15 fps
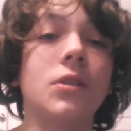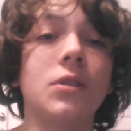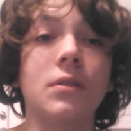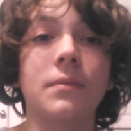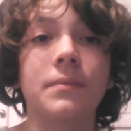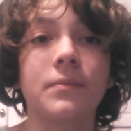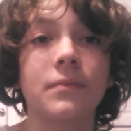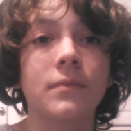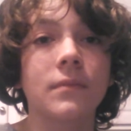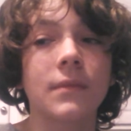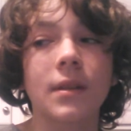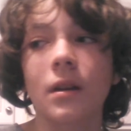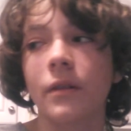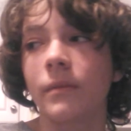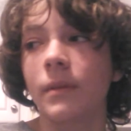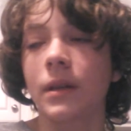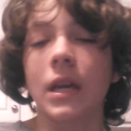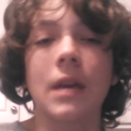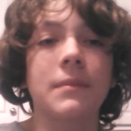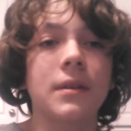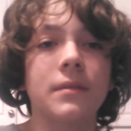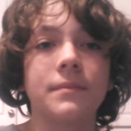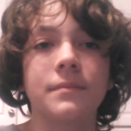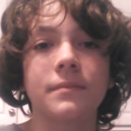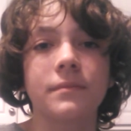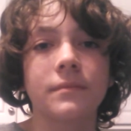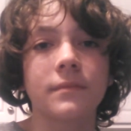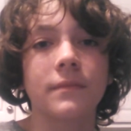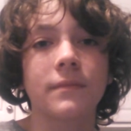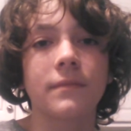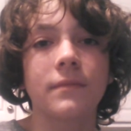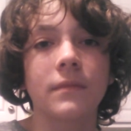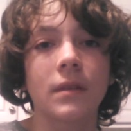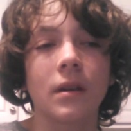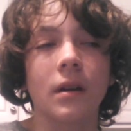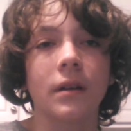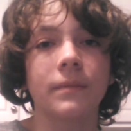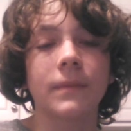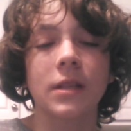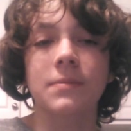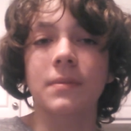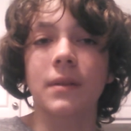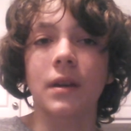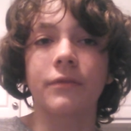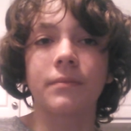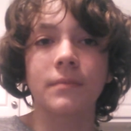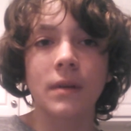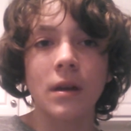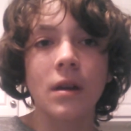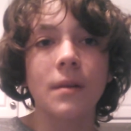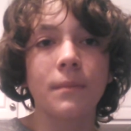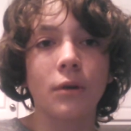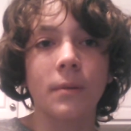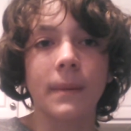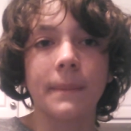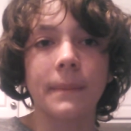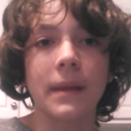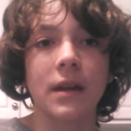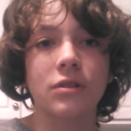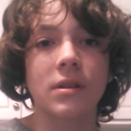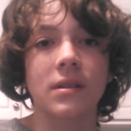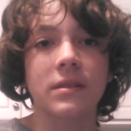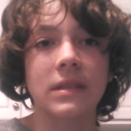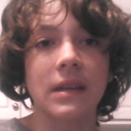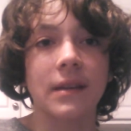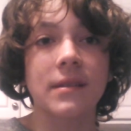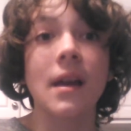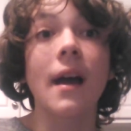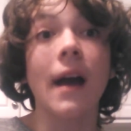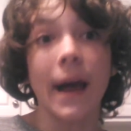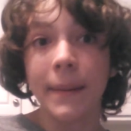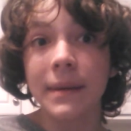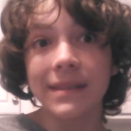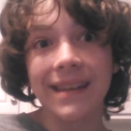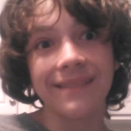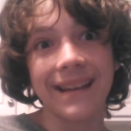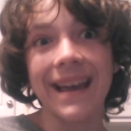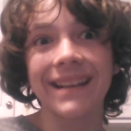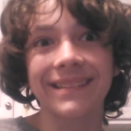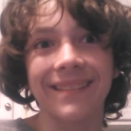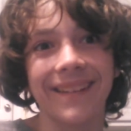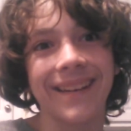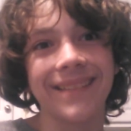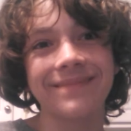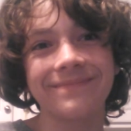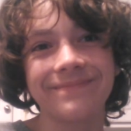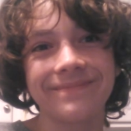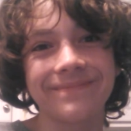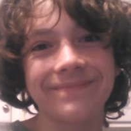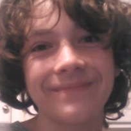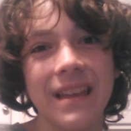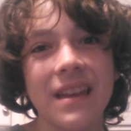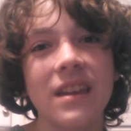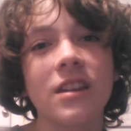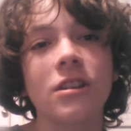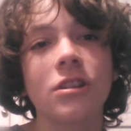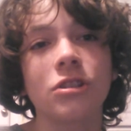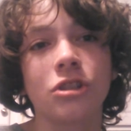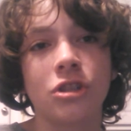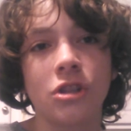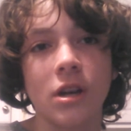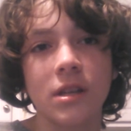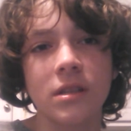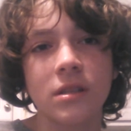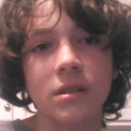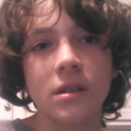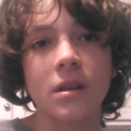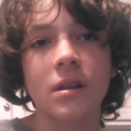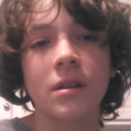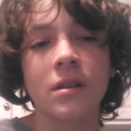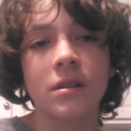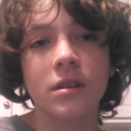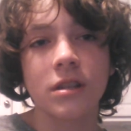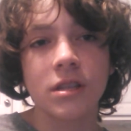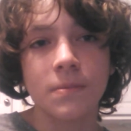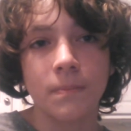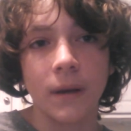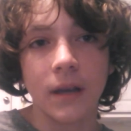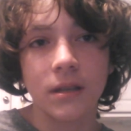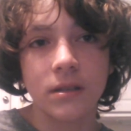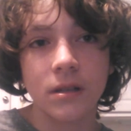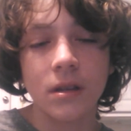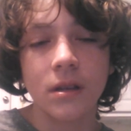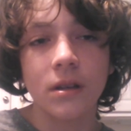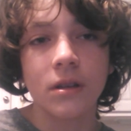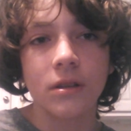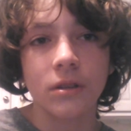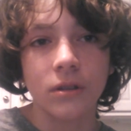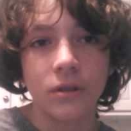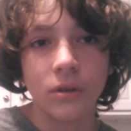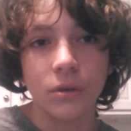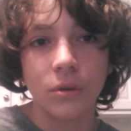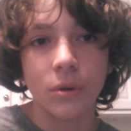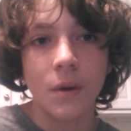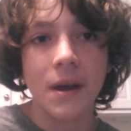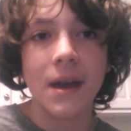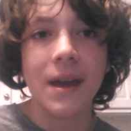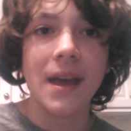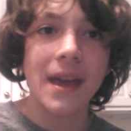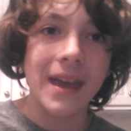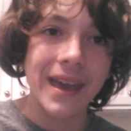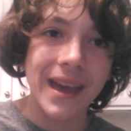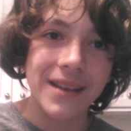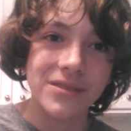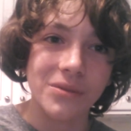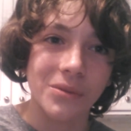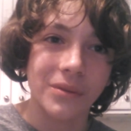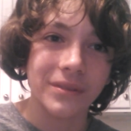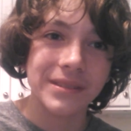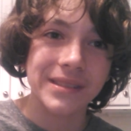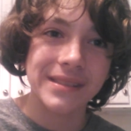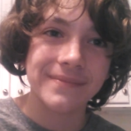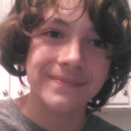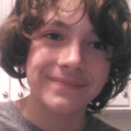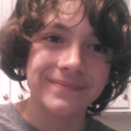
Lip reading: I do of my gaming let's play of Pokemon Black Traded 6, I'm gonna say react a lot. Just to spite you assholes.